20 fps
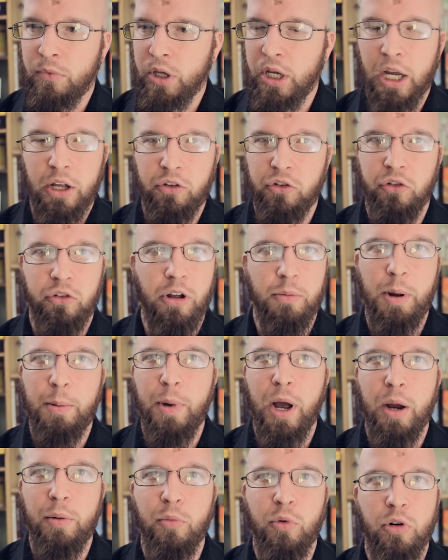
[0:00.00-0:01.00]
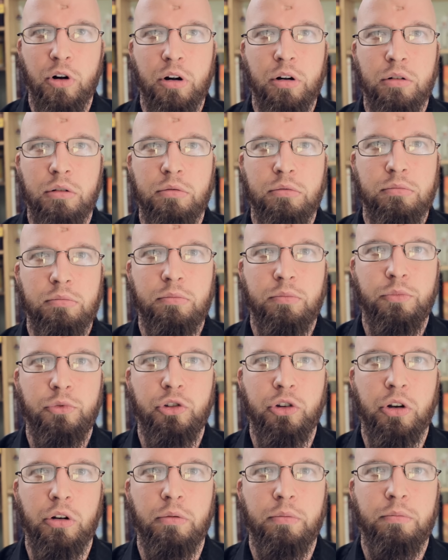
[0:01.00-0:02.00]
it's just on my mind more.
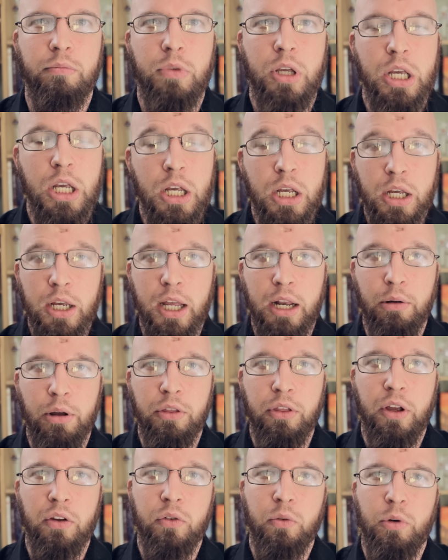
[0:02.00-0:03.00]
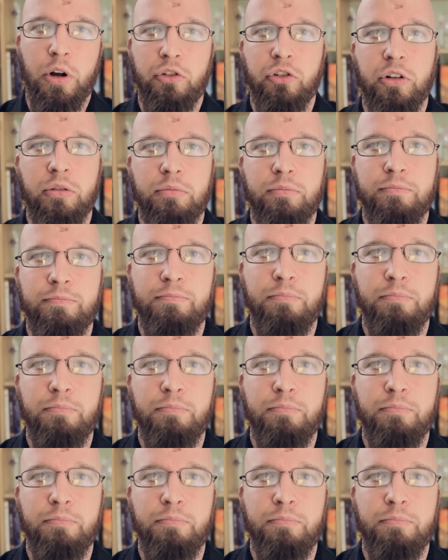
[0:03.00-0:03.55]
So anyway, thanks for watching.